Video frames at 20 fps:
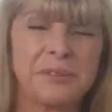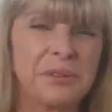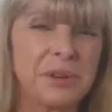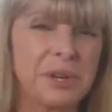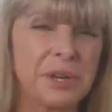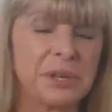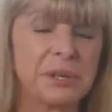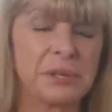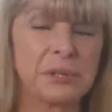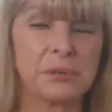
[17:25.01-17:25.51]
oh
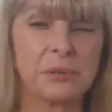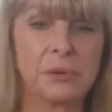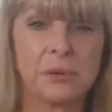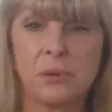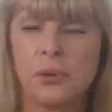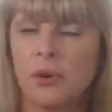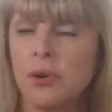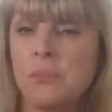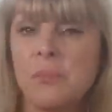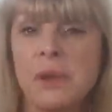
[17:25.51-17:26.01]

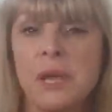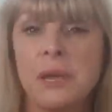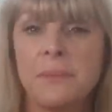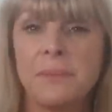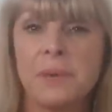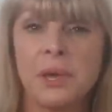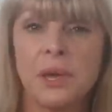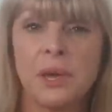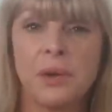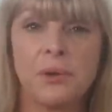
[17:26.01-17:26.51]
no, or
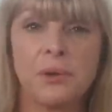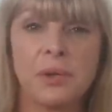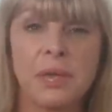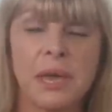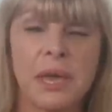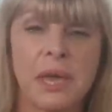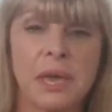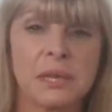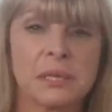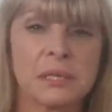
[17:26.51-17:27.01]
maybe, oh
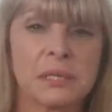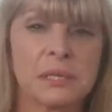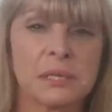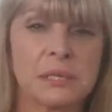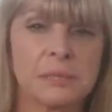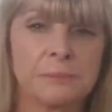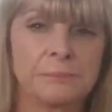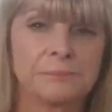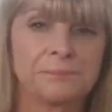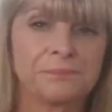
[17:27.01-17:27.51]

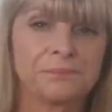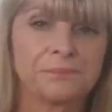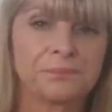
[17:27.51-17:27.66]
yes.